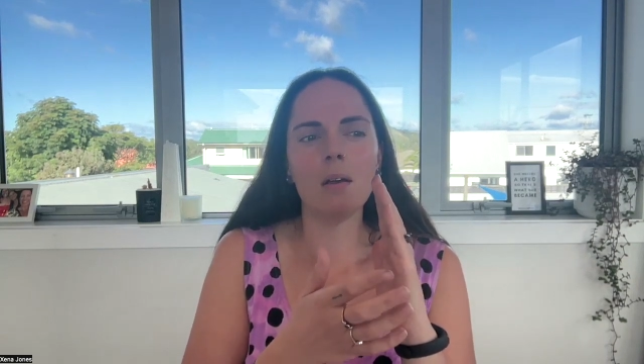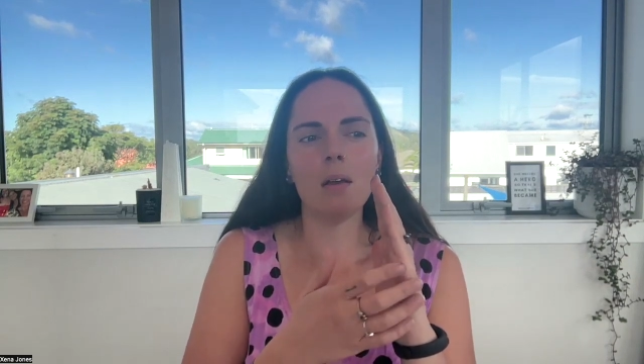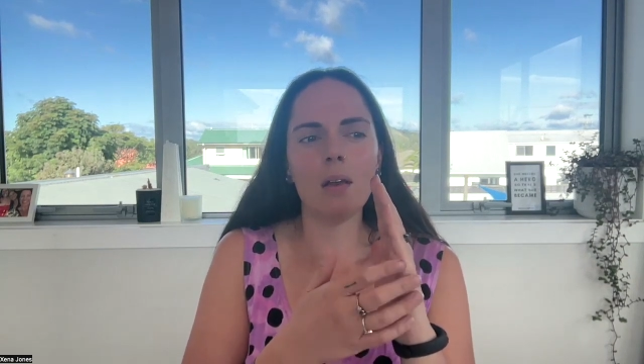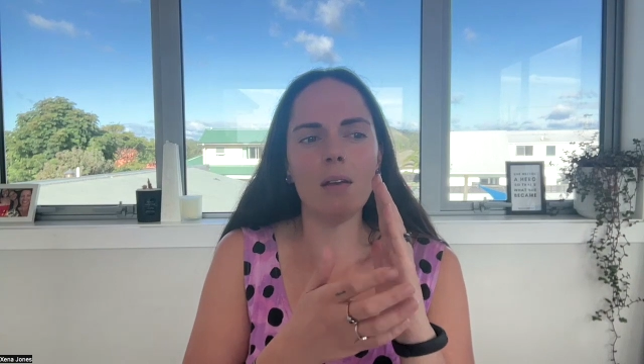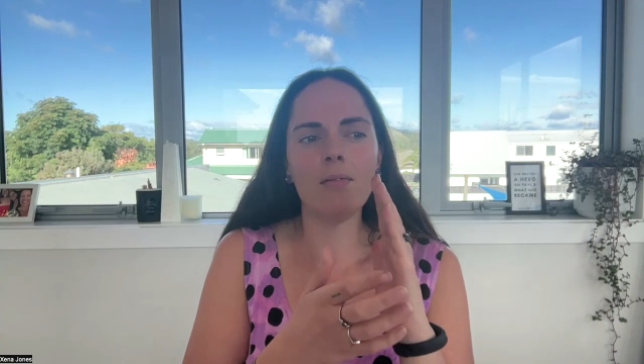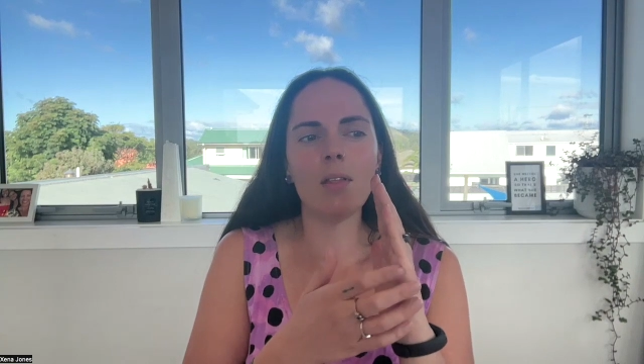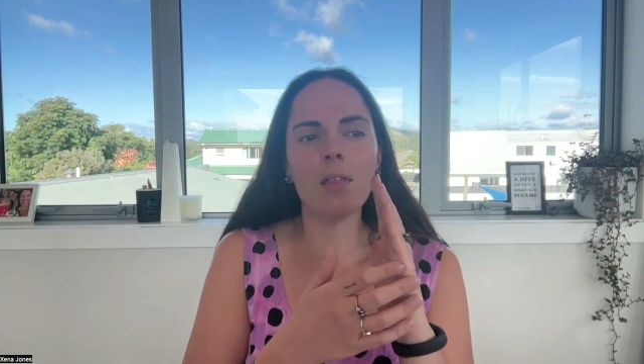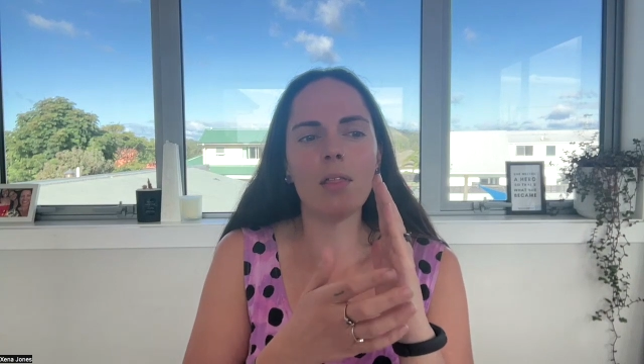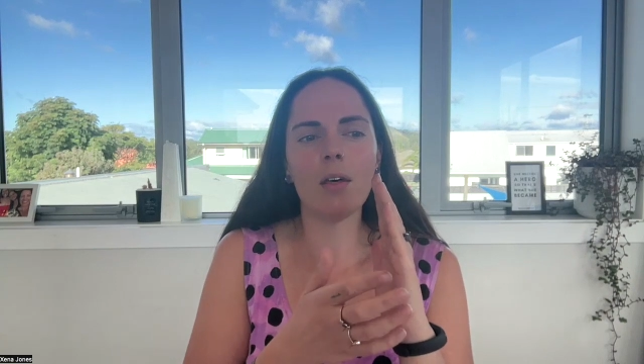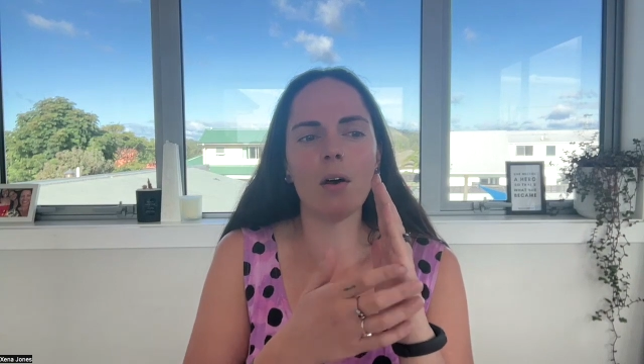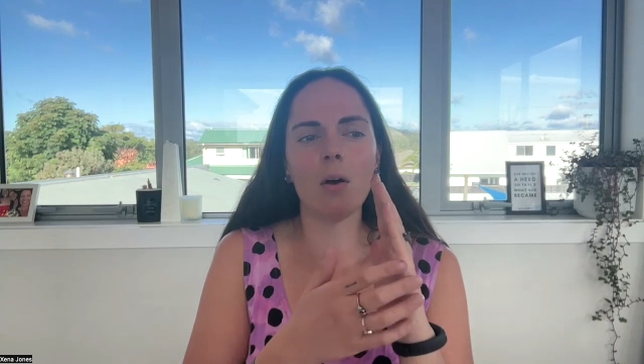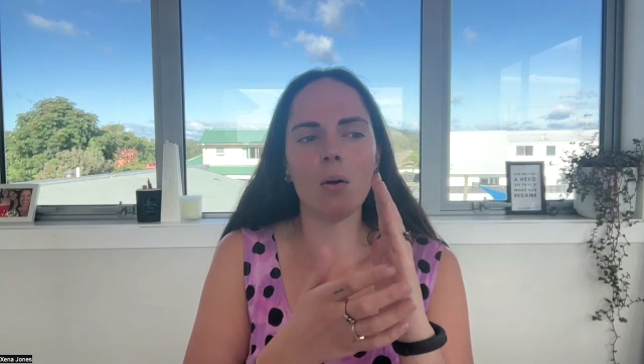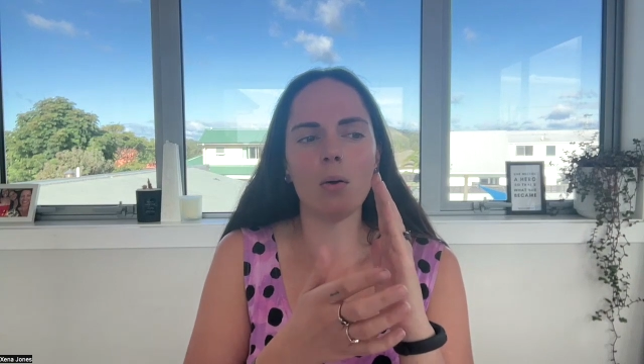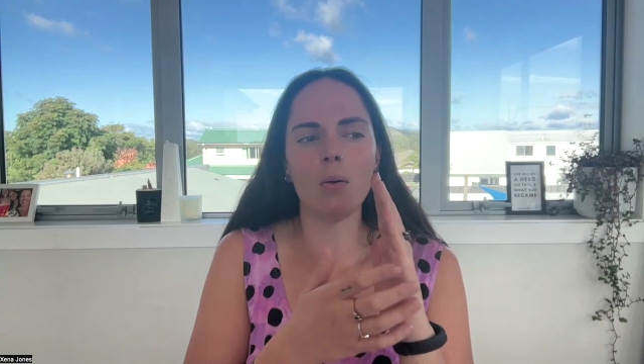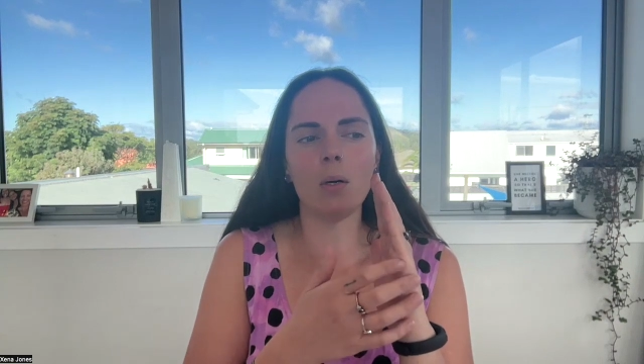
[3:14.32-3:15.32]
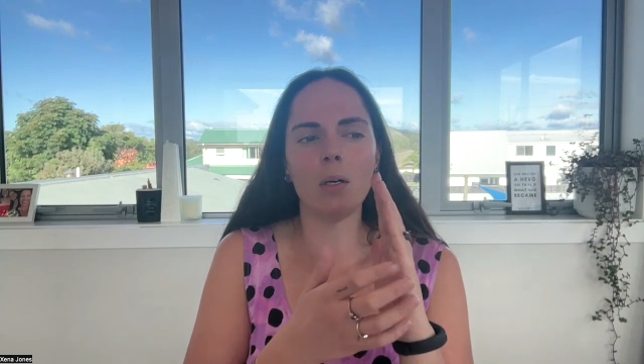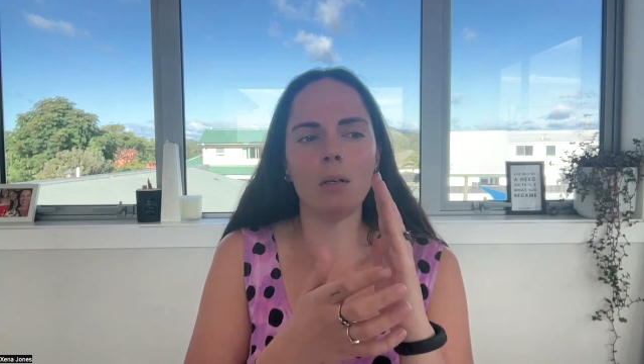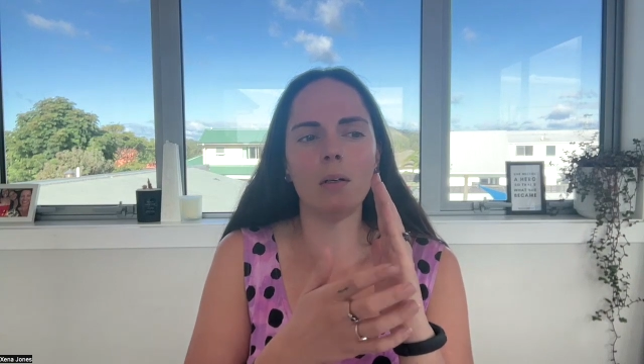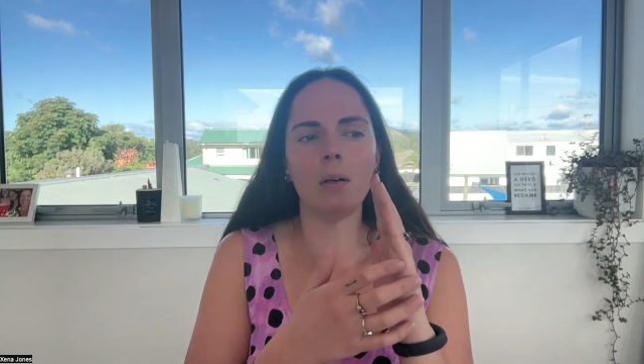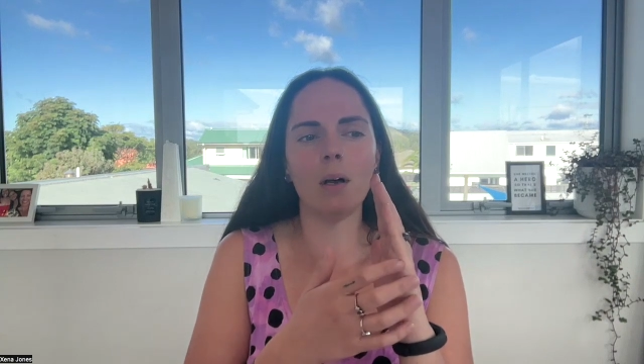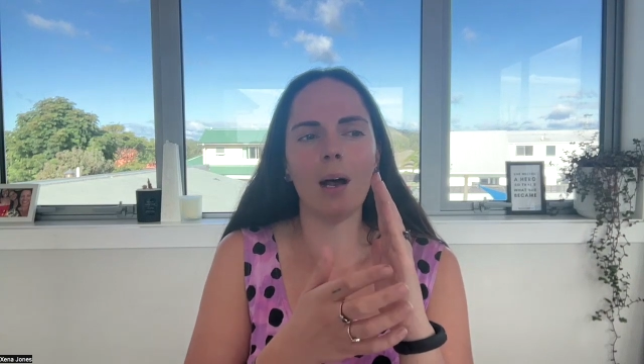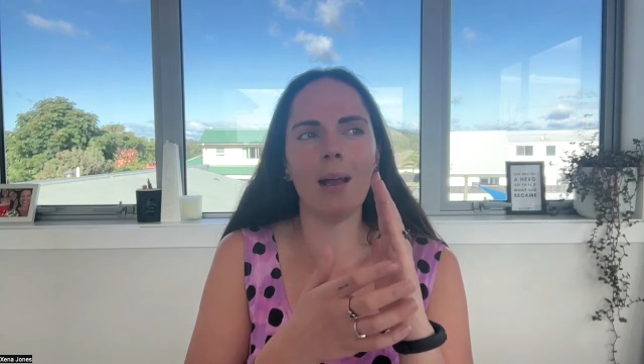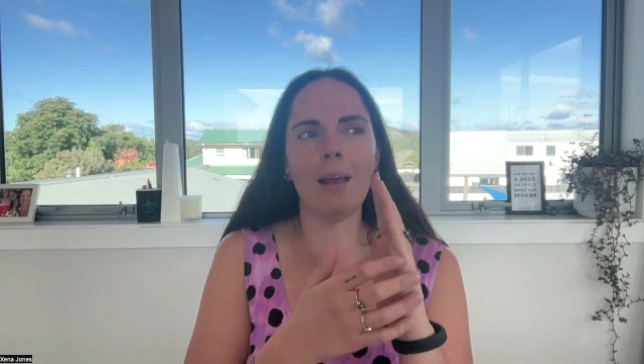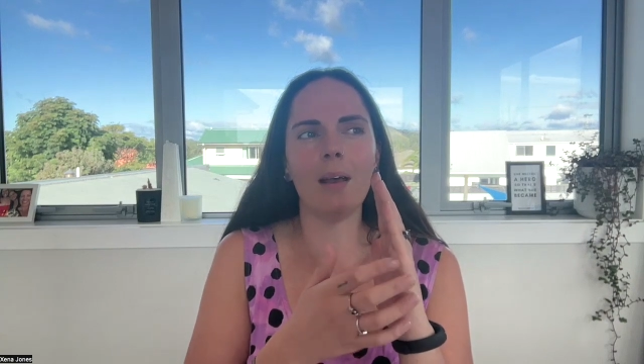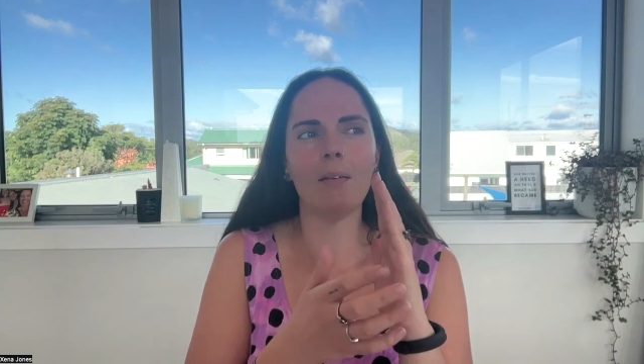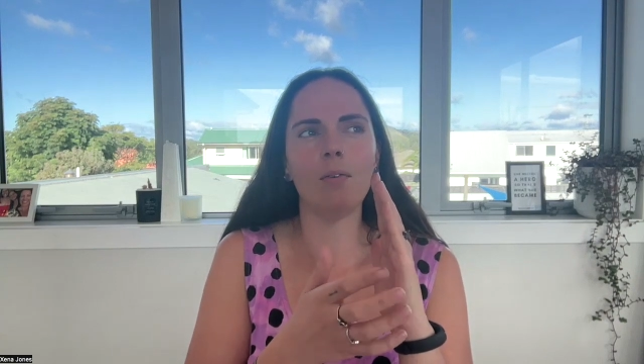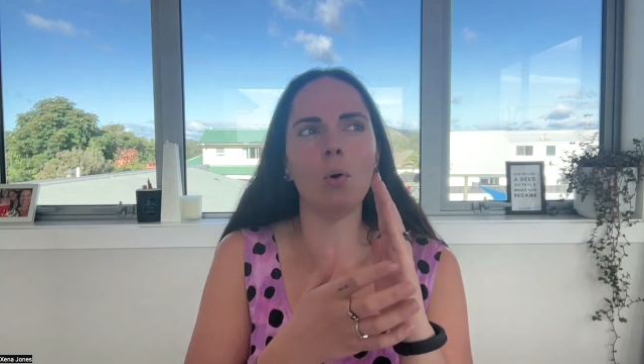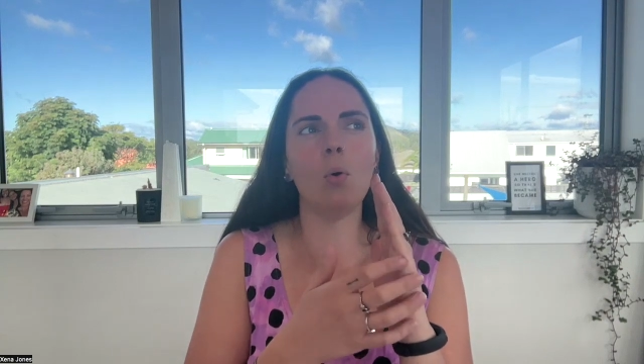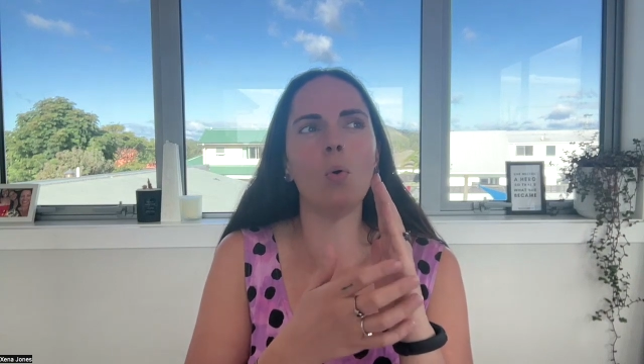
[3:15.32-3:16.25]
Even though I have